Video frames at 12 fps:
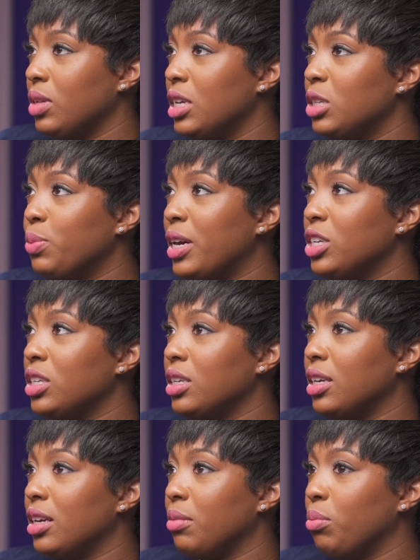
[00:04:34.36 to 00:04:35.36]

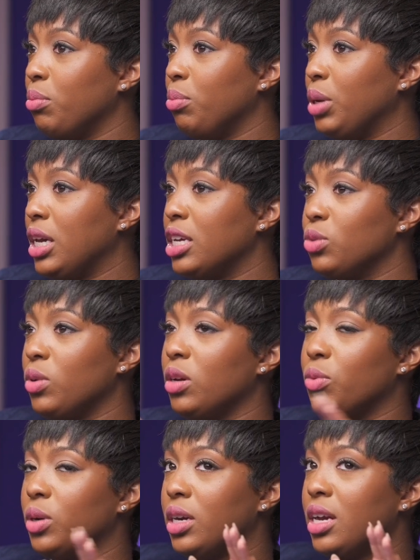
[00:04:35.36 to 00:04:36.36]
especially because we
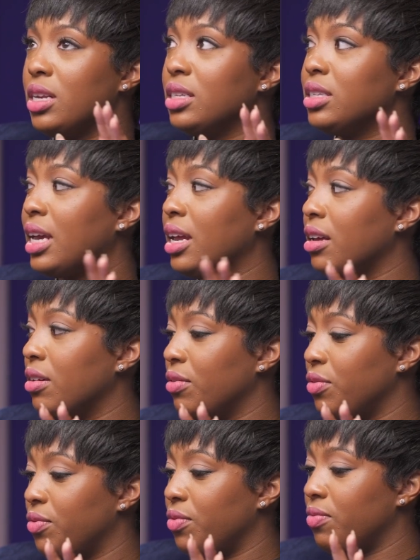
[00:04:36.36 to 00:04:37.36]
were in a state
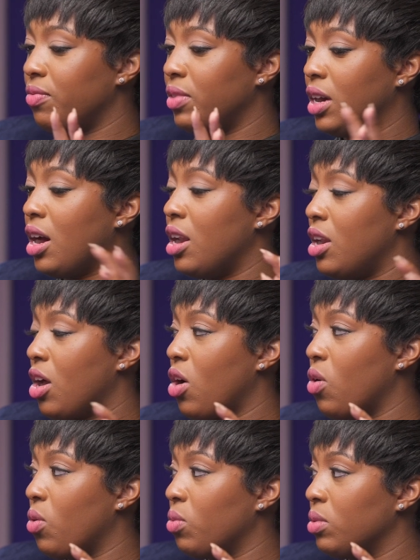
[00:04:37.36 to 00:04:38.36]
of the
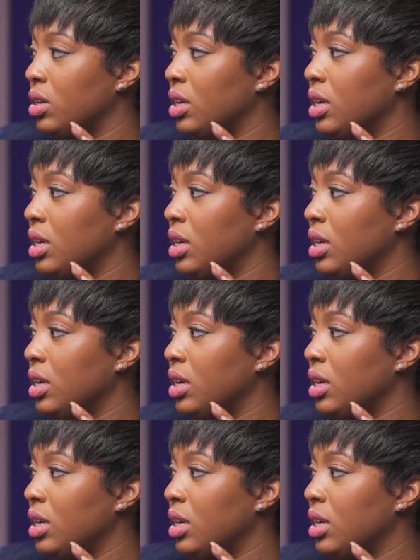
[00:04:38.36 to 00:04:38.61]
unknown,